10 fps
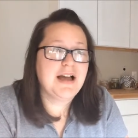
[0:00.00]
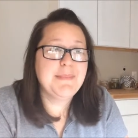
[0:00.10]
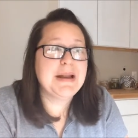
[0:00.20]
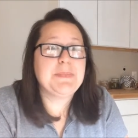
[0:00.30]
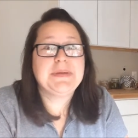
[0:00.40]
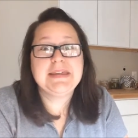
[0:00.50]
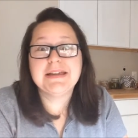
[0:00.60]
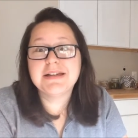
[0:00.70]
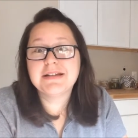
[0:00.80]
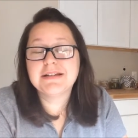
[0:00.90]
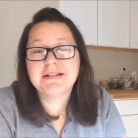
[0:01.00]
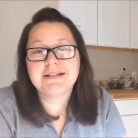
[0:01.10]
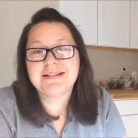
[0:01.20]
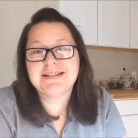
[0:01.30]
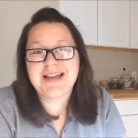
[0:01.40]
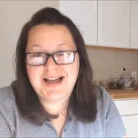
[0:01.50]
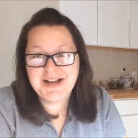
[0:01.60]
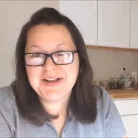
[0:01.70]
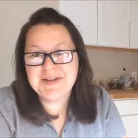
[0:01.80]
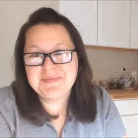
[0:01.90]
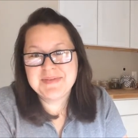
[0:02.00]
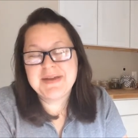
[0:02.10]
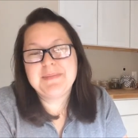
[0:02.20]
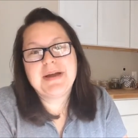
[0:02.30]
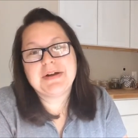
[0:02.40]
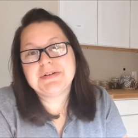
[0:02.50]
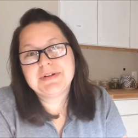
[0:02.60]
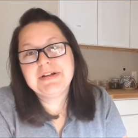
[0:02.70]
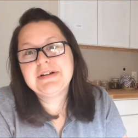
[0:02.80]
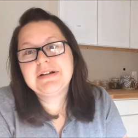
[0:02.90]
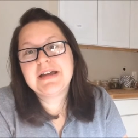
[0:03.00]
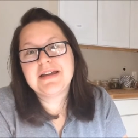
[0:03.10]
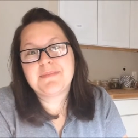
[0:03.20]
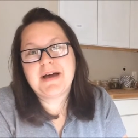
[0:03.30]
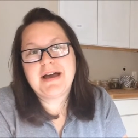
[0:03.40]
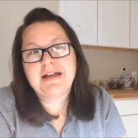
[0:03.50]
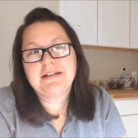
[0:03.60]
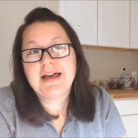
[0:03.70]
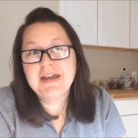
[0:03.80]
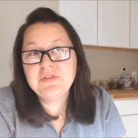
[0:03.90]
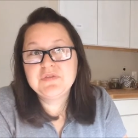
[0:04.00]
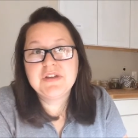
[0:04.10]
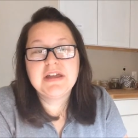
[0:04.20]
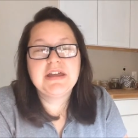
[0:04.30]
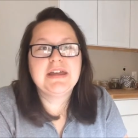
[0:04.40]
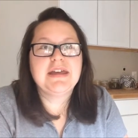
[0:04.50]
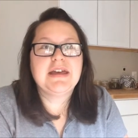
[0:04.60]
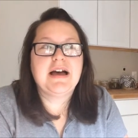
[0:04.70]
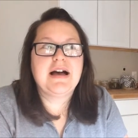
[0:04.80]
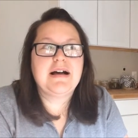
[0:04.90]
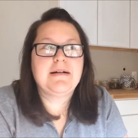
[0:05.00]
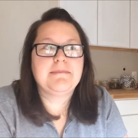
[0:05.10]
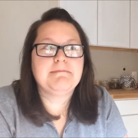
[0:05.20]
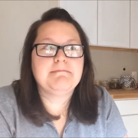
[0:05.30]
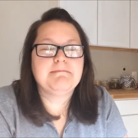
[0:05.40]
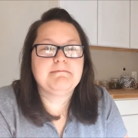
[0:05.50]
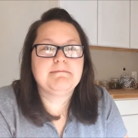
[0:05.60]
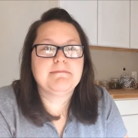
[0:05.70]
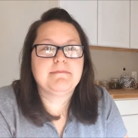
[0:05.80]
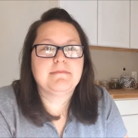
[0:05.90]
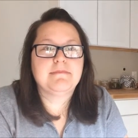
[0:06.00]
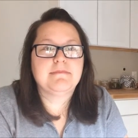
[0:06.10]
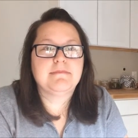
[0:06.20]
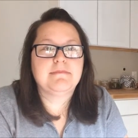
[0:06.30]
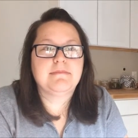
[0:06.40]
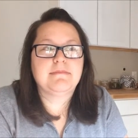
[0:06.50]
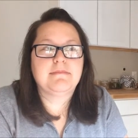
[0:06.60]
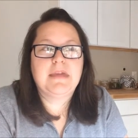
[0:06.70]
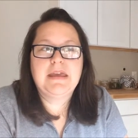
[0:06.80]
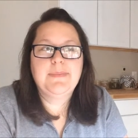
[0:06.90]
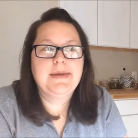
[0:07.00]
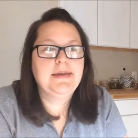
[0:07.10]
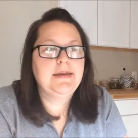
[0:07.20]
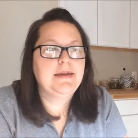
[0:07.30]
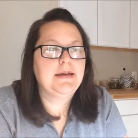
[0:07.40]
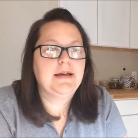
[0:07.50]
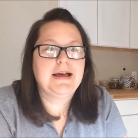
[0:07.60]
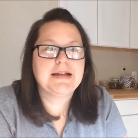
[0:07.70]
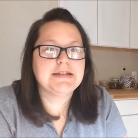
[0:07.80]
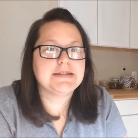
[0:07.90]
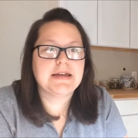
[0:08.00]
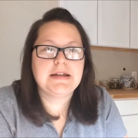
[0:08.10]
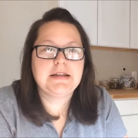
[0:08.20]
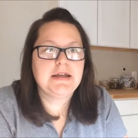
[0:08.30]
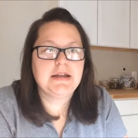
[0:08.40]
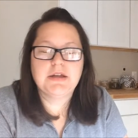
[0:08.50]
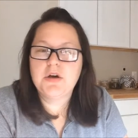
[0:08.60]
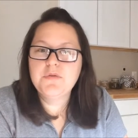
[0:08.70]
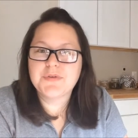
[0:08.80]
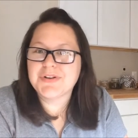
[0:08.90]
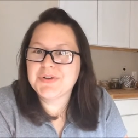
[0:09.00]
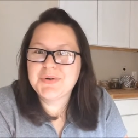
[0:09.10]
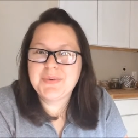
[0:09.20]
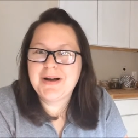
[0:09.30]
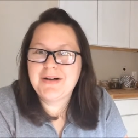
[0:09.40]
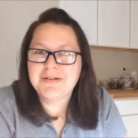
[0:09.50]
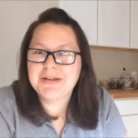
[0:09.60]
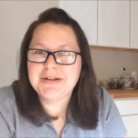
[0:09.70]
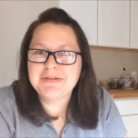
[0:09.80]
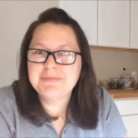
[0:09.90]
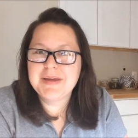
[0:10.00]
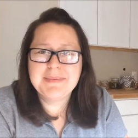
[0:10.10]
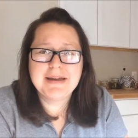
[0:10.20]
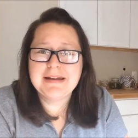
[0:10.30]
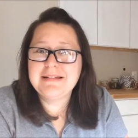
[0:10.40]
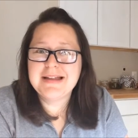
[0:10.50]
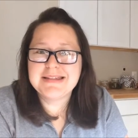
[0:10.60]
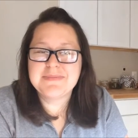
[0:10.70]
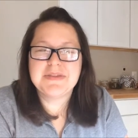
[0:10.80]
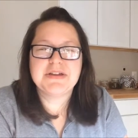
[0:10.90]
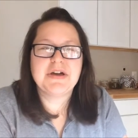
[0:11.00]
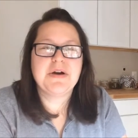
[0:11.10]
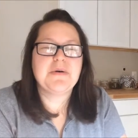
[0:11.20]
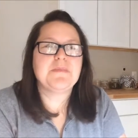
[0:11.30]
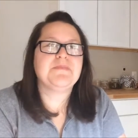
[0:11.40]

I'm at a peak time in my career, in my life. Um, maybe I just got to let it go for a little while, you know? Maybe I got to let something go.